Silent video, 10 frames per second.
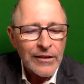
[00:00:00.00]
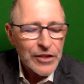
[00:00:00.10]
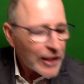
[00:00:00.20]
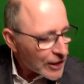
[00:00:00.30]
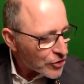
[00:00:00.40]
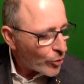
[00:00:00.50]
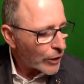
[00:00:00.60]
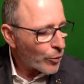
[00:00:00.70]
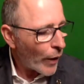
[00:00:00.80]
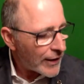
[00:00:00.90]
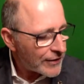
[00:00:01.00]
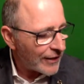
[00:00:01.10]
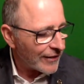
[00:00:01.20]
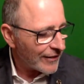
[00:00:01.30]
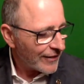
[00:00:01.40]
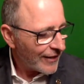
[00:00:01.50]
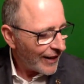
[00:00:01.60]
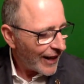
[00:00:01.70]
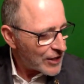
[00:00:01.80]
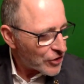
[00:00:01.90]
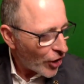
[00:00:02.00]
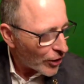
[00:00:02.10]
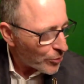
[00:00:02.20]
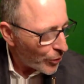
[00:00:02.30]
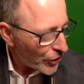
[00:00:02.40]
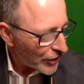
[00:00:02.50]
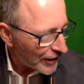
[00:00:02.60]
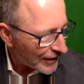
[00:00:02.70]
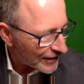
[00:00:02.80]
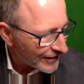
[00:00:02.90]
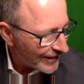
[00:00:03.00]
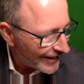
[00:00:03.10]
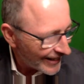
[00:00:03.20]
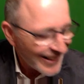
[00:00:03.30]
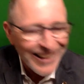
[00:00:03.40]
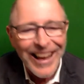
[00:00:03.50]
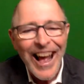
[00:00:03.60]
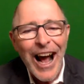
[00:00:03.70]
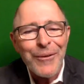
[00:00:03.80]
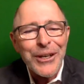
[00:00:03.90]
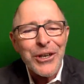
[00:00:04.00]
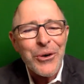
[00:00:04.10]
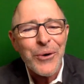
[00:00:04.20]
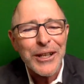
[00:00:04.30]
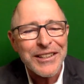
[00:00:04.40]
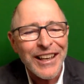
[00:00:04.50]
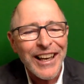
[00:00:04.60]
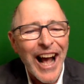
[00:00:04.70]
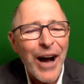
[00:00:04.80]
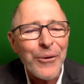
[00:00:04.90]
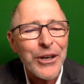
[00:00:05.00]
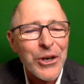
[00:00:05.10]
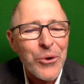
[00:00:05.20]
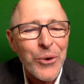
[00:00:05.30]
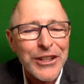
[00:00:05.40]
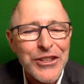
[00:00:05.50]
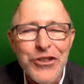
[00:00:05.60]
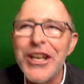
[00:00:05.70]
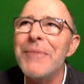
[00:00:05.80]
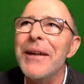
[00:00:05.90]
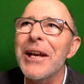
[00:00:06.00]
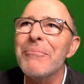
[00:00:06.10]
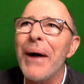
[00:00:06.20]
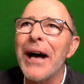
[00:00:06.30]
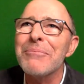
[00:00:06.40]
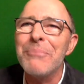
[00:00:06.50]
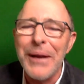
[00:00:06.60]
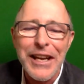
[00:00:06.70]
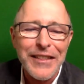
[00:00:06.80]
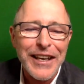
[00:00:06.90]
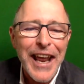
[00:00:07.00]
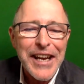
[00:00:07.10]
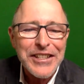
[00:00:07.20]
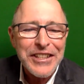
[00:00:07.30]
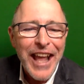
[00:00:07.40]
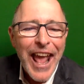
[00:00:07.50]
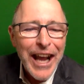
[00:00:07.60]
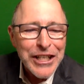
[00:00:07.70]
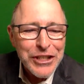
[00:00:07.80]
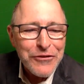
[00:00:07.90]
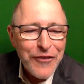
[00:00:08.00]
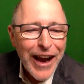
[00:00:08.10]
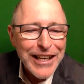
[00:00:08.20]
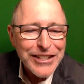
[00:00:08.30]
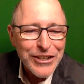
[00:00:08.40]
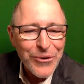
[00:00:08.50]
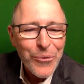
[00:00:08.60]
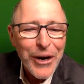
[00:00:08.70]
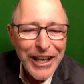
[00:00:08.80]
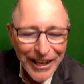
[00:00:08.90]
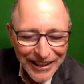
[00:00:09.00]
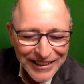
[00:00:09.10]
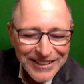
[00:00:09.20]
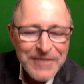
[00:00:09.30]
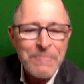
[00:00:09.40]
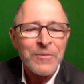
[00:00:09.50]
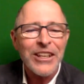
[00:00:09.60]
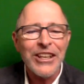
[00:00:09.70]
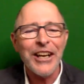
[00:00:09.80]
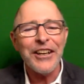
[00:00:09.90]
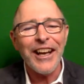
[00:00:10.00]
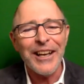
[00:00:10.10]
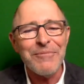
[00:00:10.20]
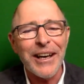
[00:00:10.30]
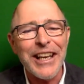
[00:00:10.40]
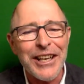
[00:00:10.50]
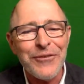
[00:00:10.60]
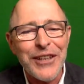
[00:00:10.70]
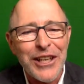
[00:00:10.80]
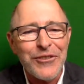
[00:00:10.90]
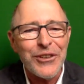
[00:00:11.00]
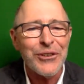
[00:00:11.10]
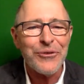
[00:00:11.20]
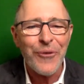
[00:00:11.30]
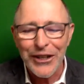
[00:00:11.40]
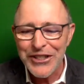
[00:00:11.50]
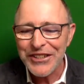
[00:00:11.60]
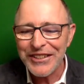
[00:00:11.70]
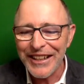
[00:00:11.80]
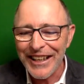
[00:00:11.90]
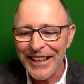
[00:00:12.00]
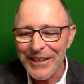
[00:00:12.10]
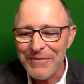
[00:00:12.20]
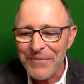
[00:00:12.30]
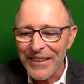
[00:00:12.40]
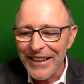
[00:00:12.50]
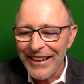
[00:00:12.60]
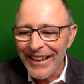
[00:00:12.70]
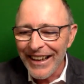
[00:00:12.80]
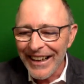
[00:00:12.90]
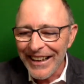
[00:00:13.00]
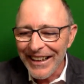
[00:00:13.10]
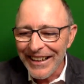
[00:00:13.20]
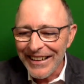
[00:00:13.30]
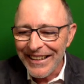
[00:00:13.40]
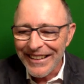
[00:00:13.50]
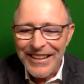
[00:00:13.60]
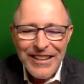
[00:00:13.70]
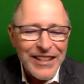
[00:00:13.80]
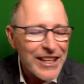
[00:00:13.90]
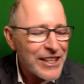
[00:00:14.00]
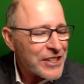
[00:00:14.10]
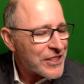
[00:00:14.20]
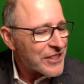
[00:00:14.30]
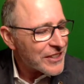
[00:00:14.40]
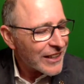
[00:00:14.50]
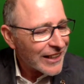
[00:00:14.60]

So let's quit waiting and start working. I want to quit. I want to quit dreaming about being the next X Factor winner. You know, um, I don't know if any of you have watched uh, uh, these.